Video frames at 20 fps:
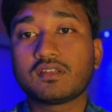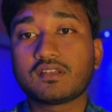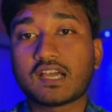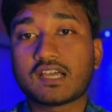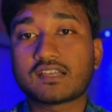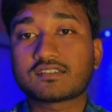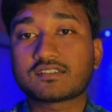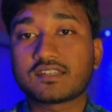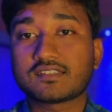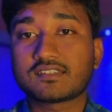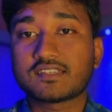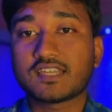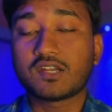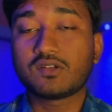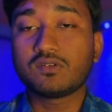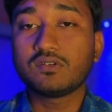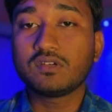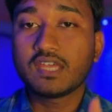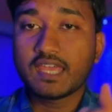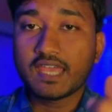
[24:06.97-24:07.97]
cast a
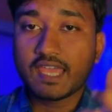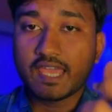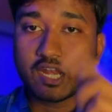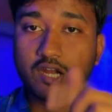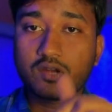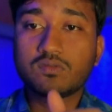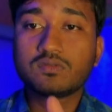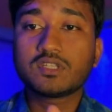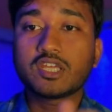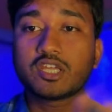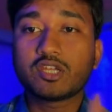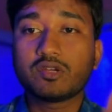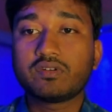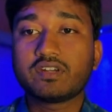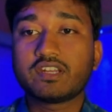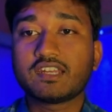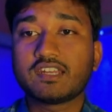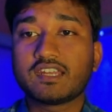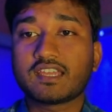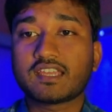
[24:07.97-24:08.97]
shadow around the
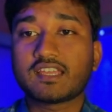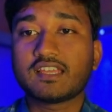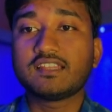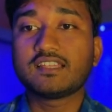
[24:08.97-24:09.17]
aortic knuckle.